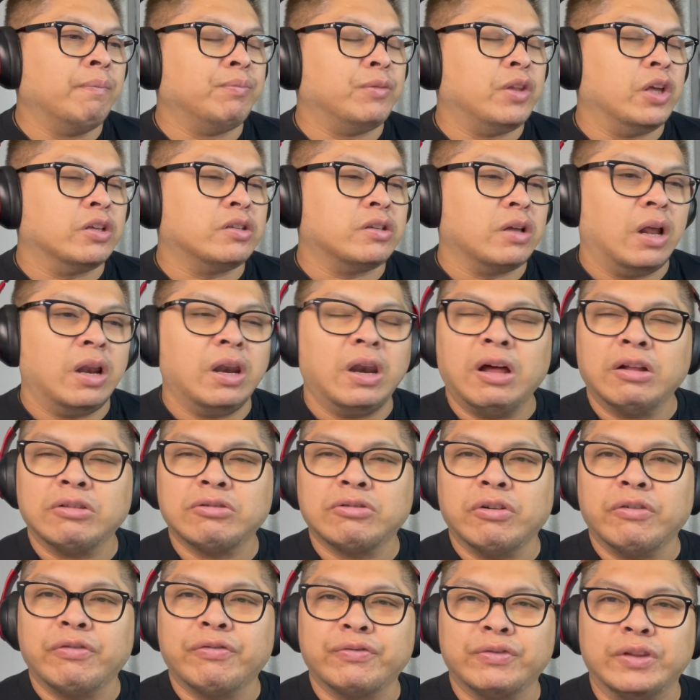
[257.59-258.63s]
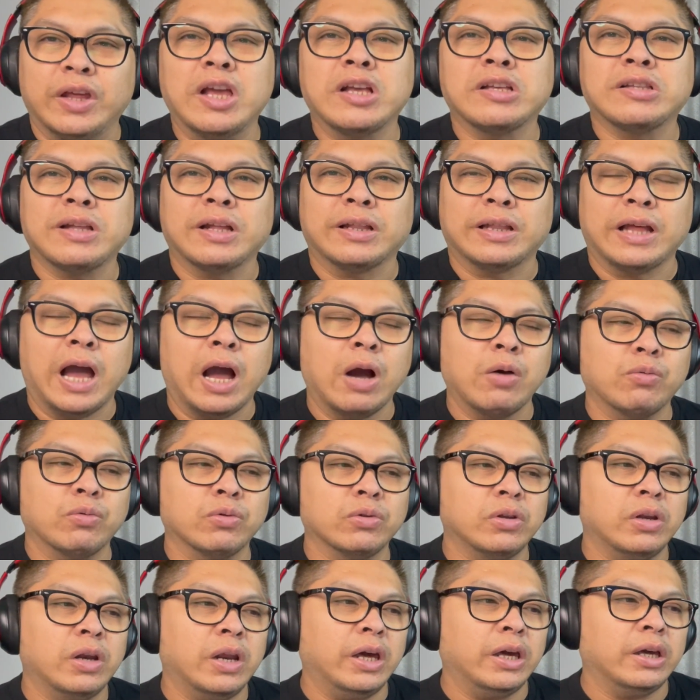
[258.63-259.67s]
there's a lot of things that I
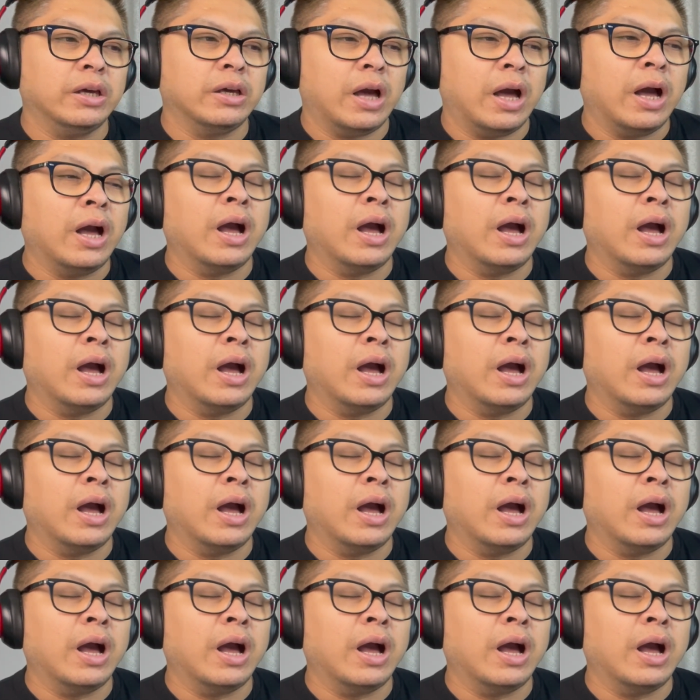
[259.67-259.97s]
would like.